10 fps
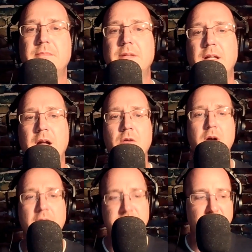You know,
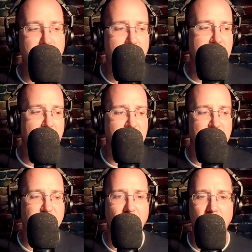it's everybody
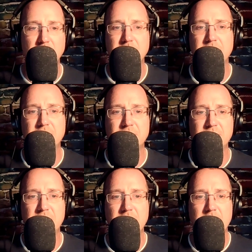else's fault.
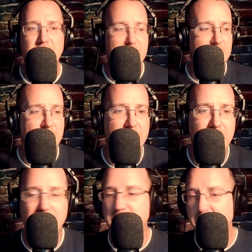
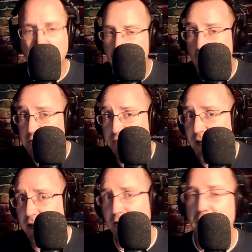Everybody points a
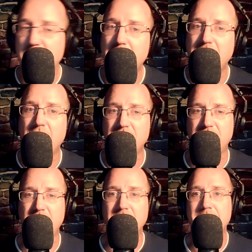finger at everybody else
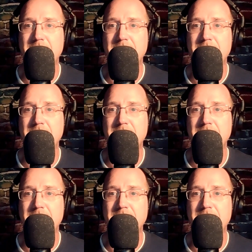here.